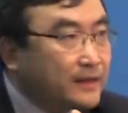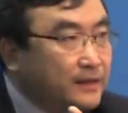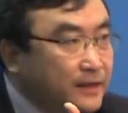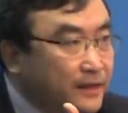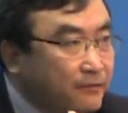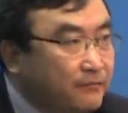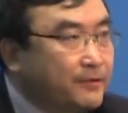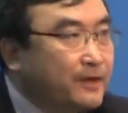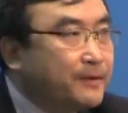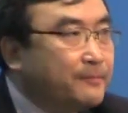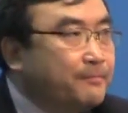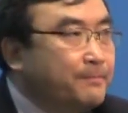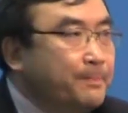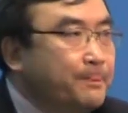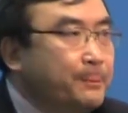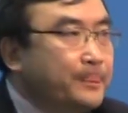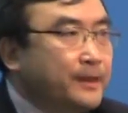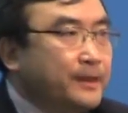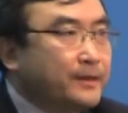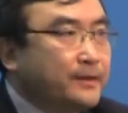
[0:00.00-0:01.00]
even
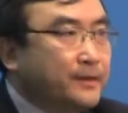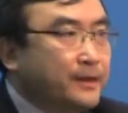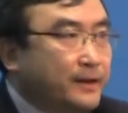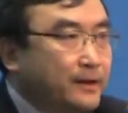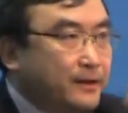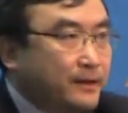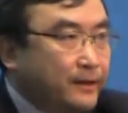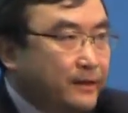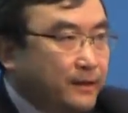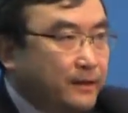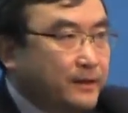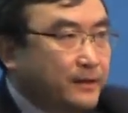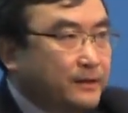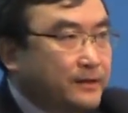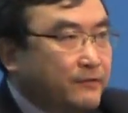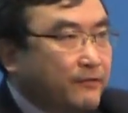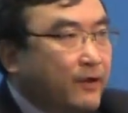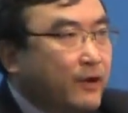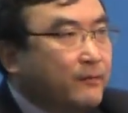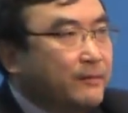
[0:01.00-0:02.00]
the
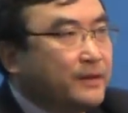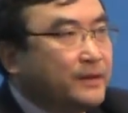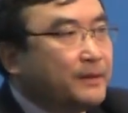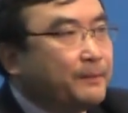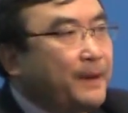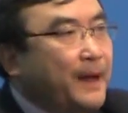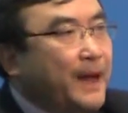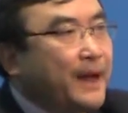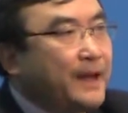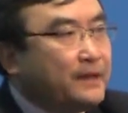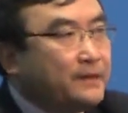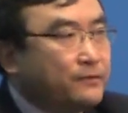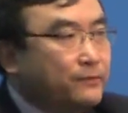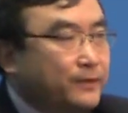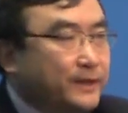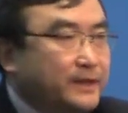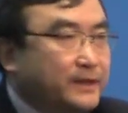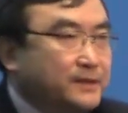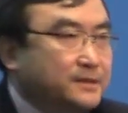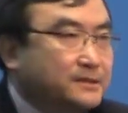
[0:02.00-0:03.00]
development
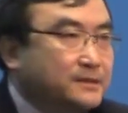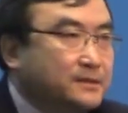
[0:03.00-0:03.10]
pathway,